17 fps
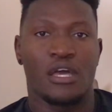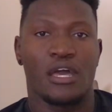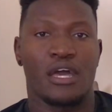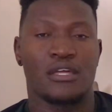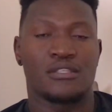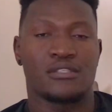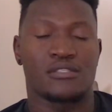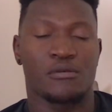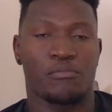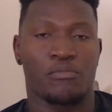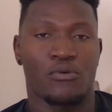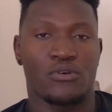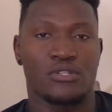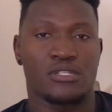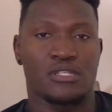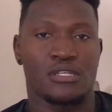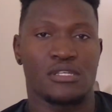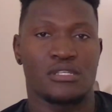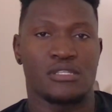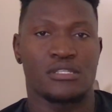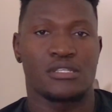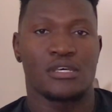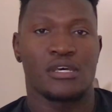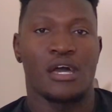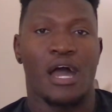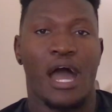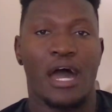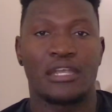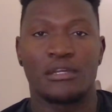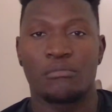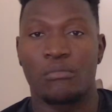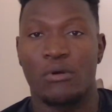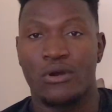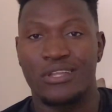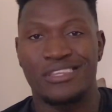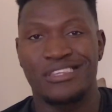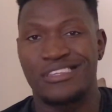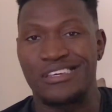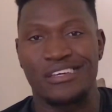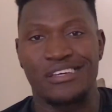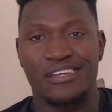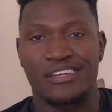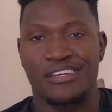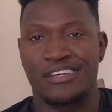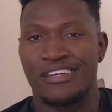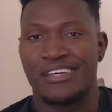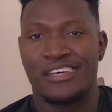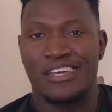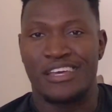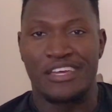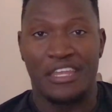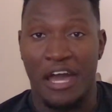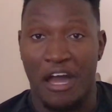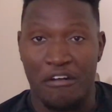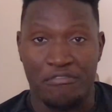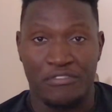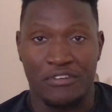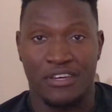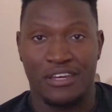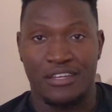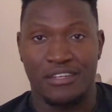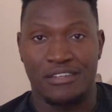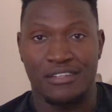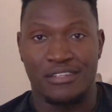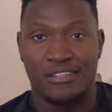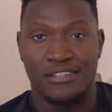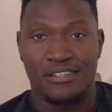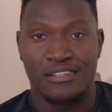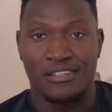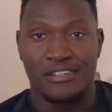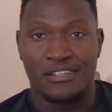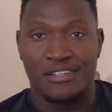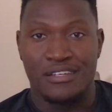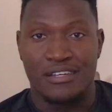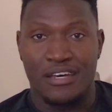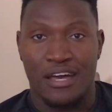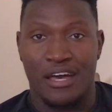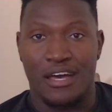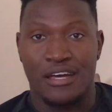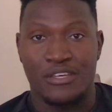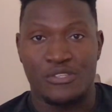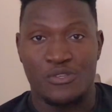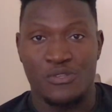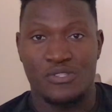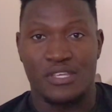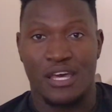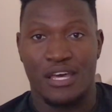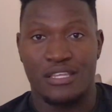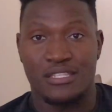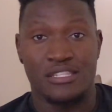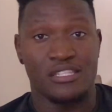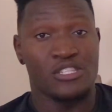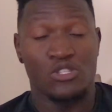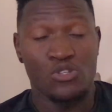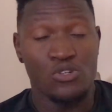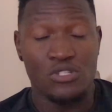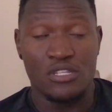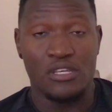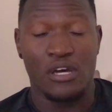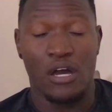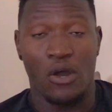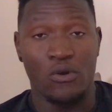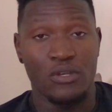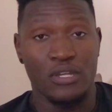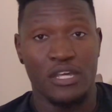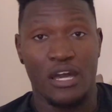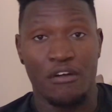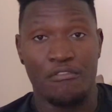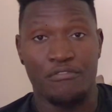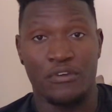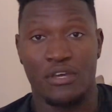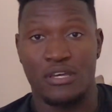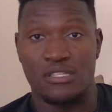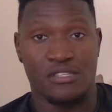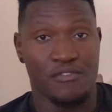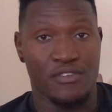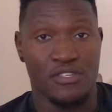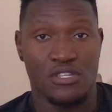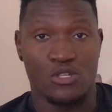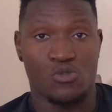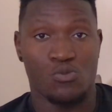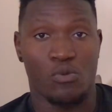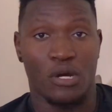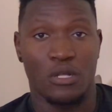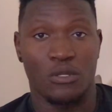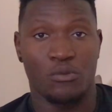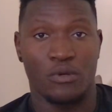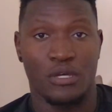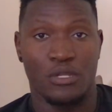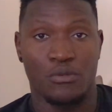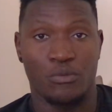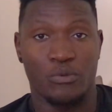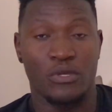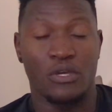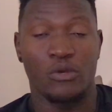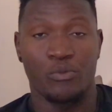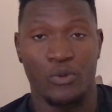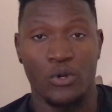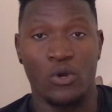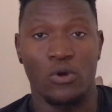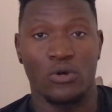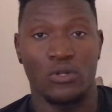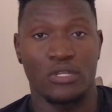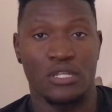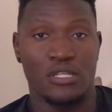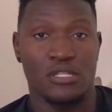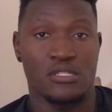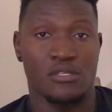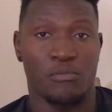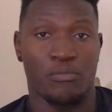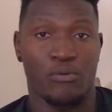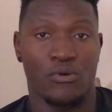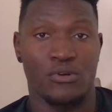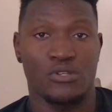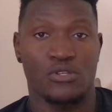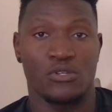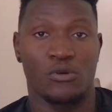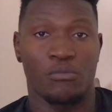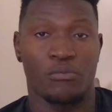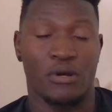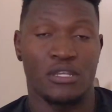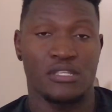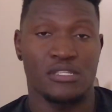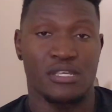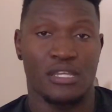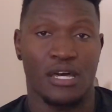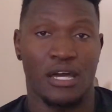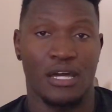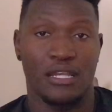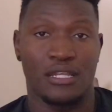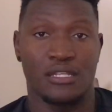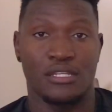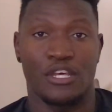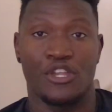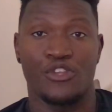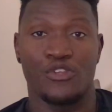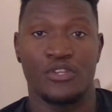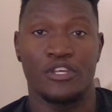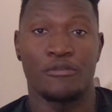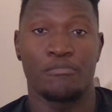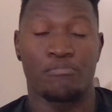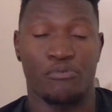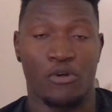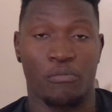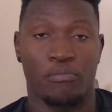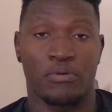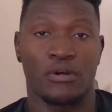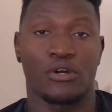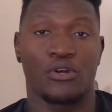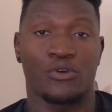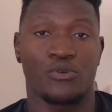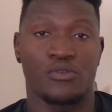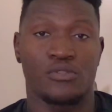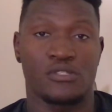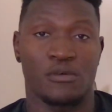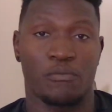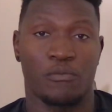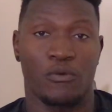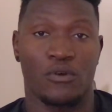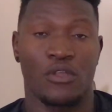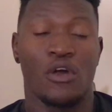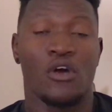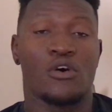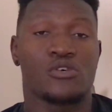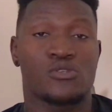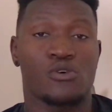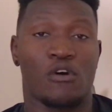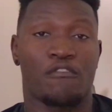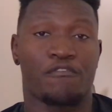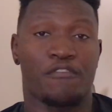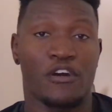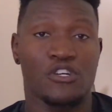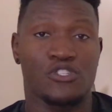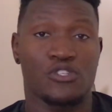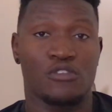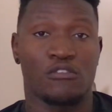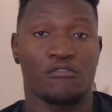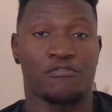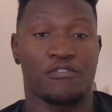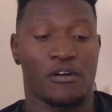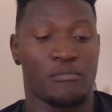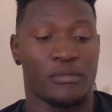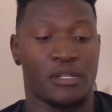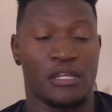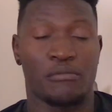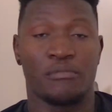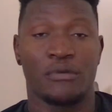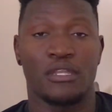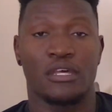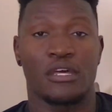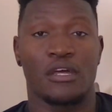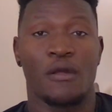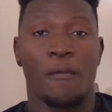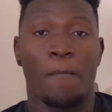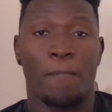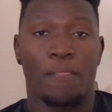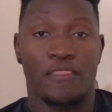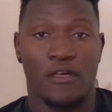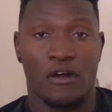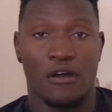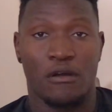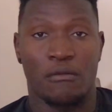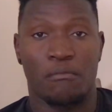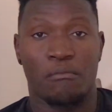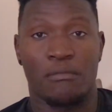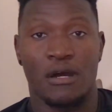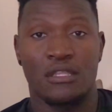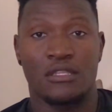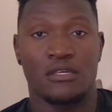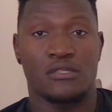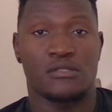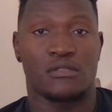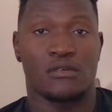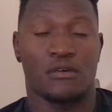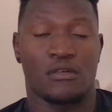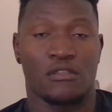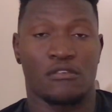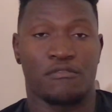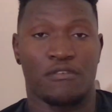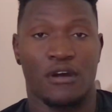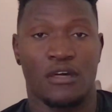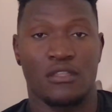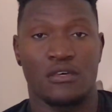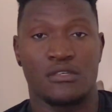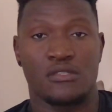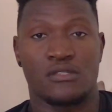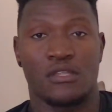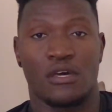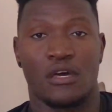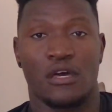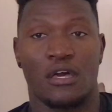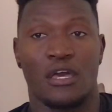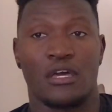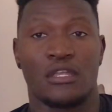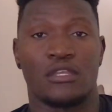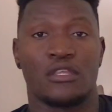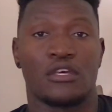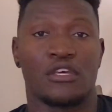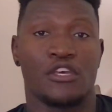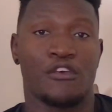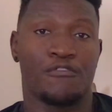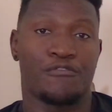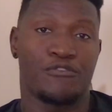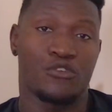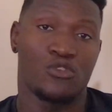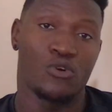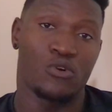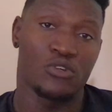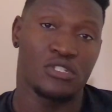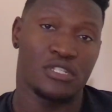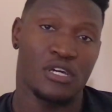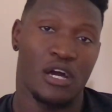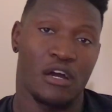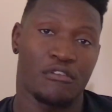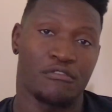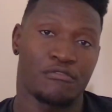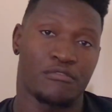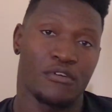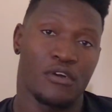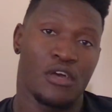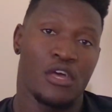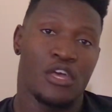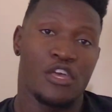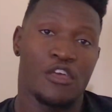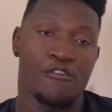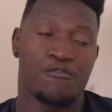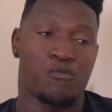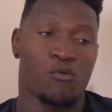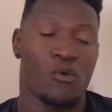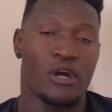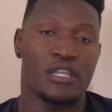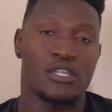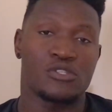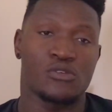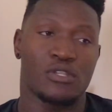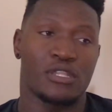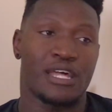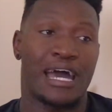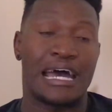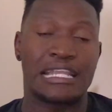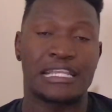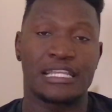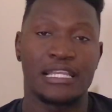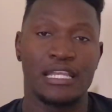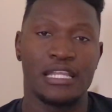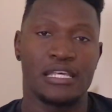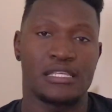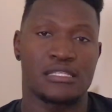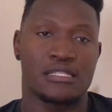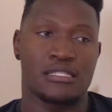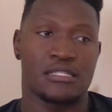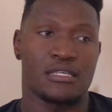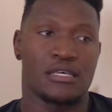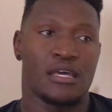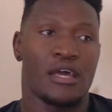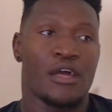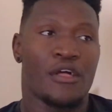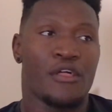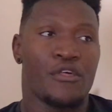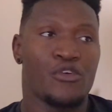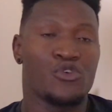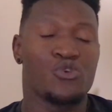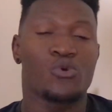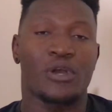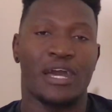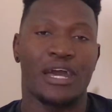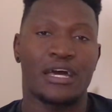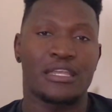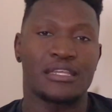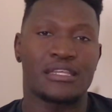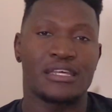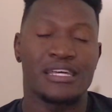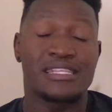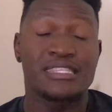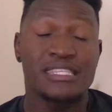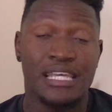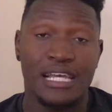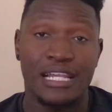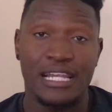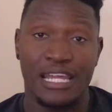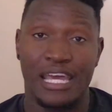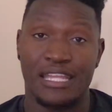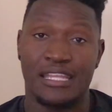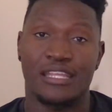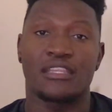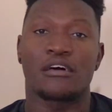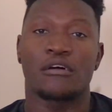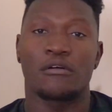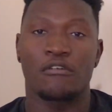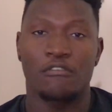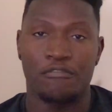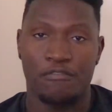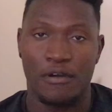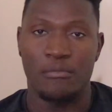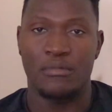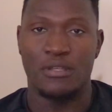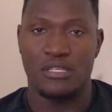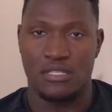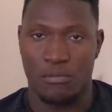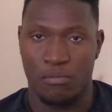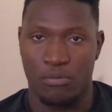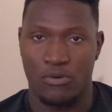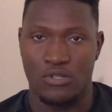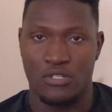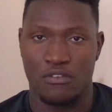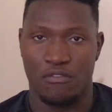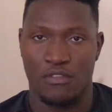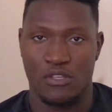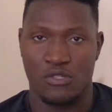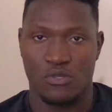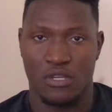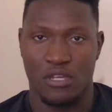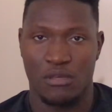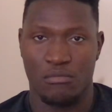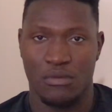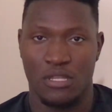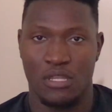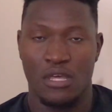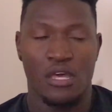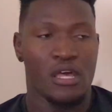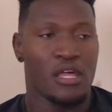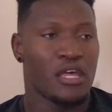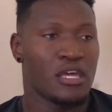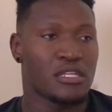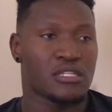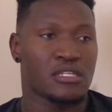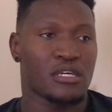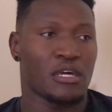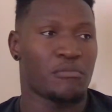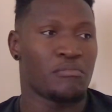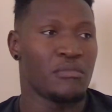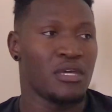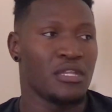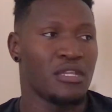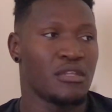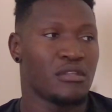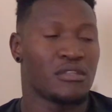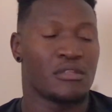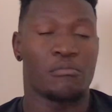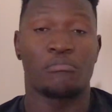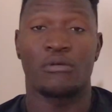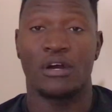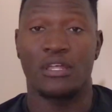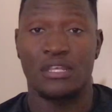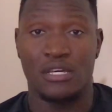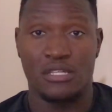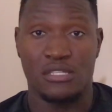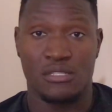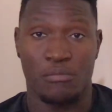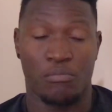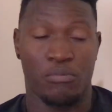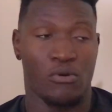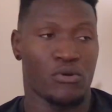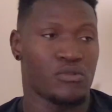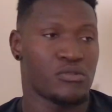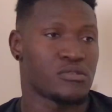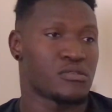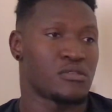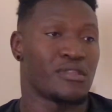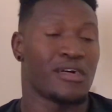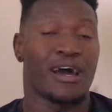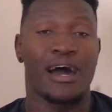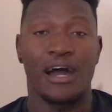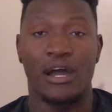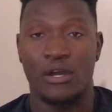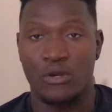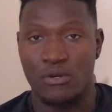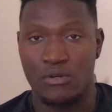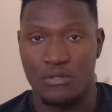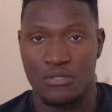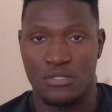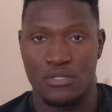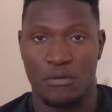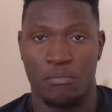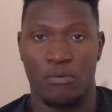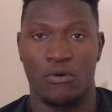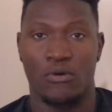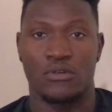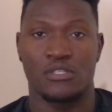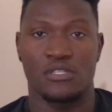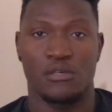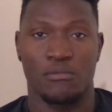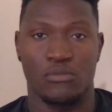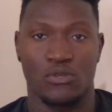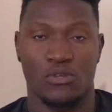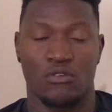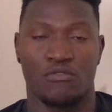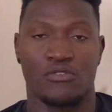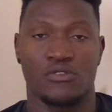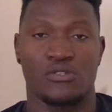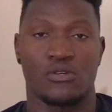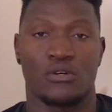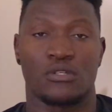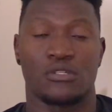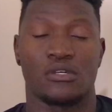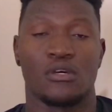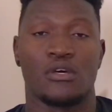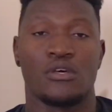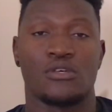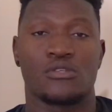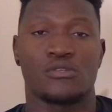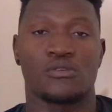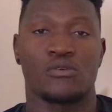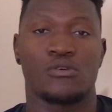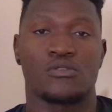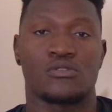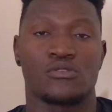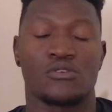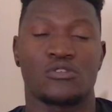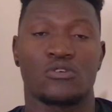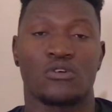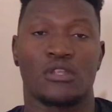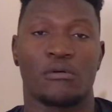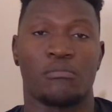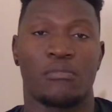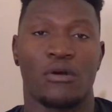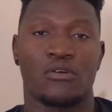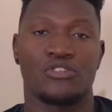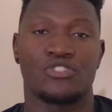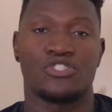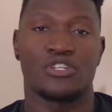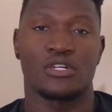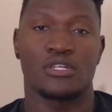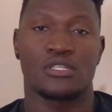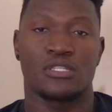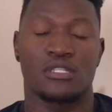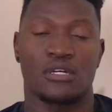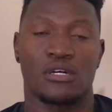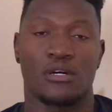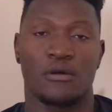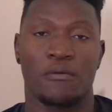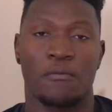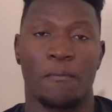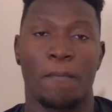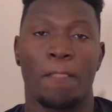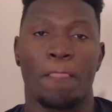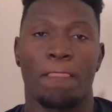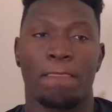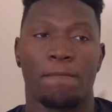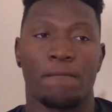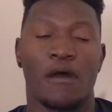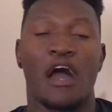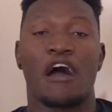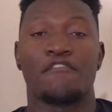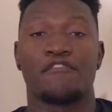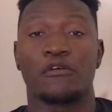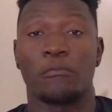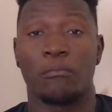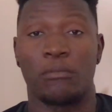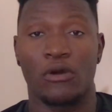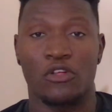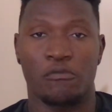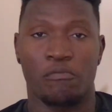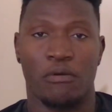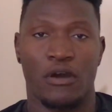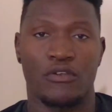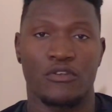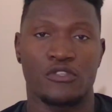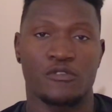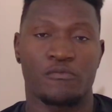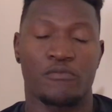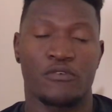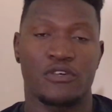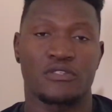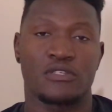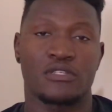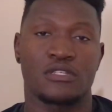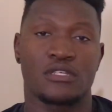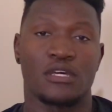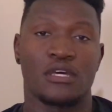And support is a number 1 thing in African society. Not only Africans, even just worldwide, we all need support. No man is an island, and you need proper good support. So a functional family, meaning the mother is there, the father is there, and if one is not there, at least it's clear that the family is supportive. That's what I mean. It can mean the brother is supports, the uncles support, something of the sort. So it's not all about just having both parents present.